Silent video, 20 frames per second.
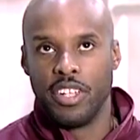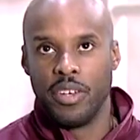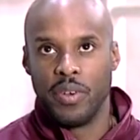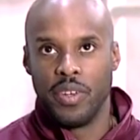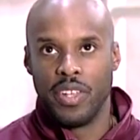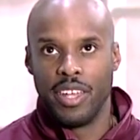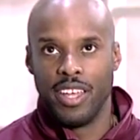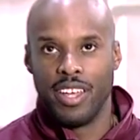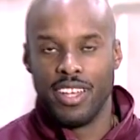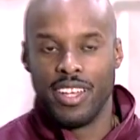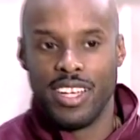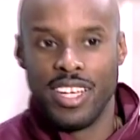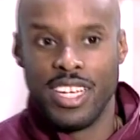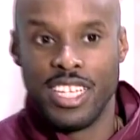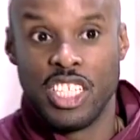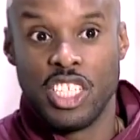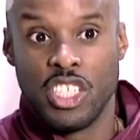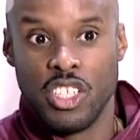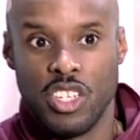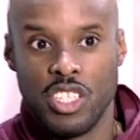doing it
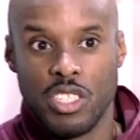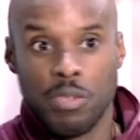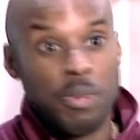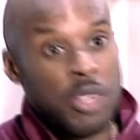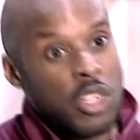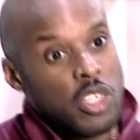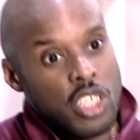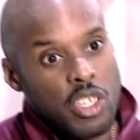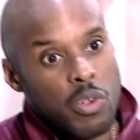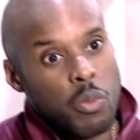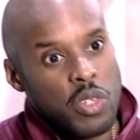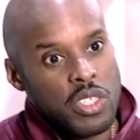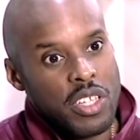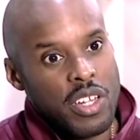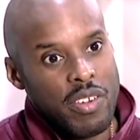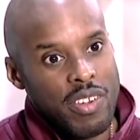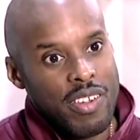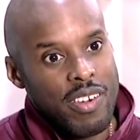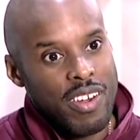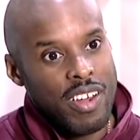as such because it
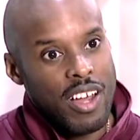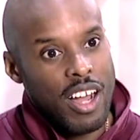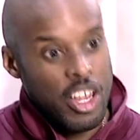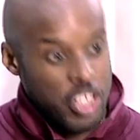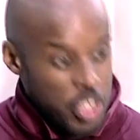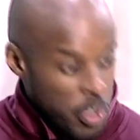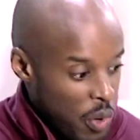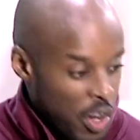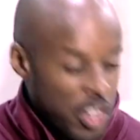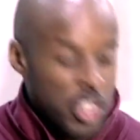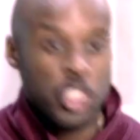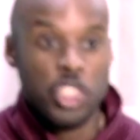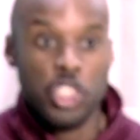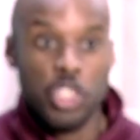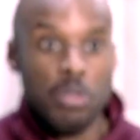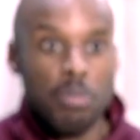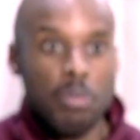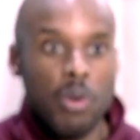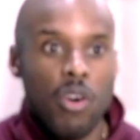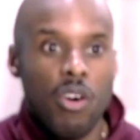wasn't, I knew I could
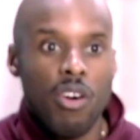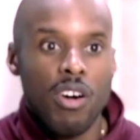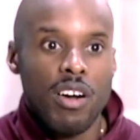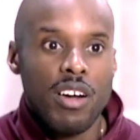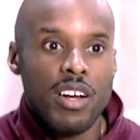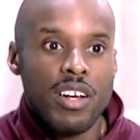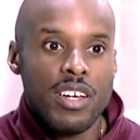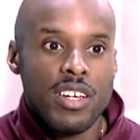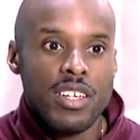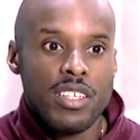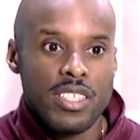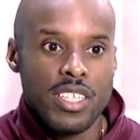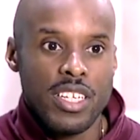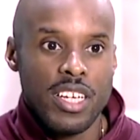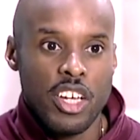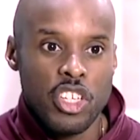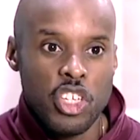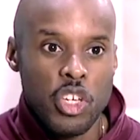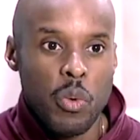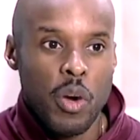do more. See,
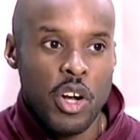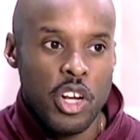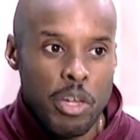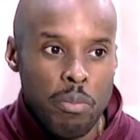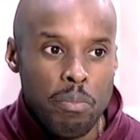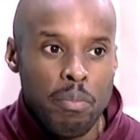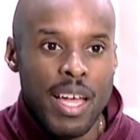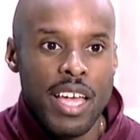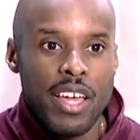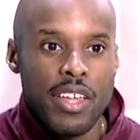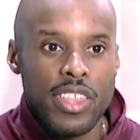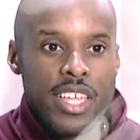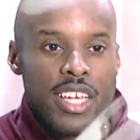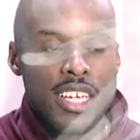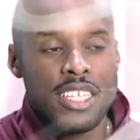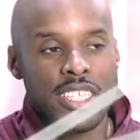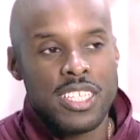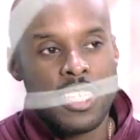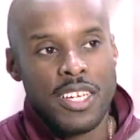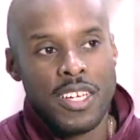I knew I could make things.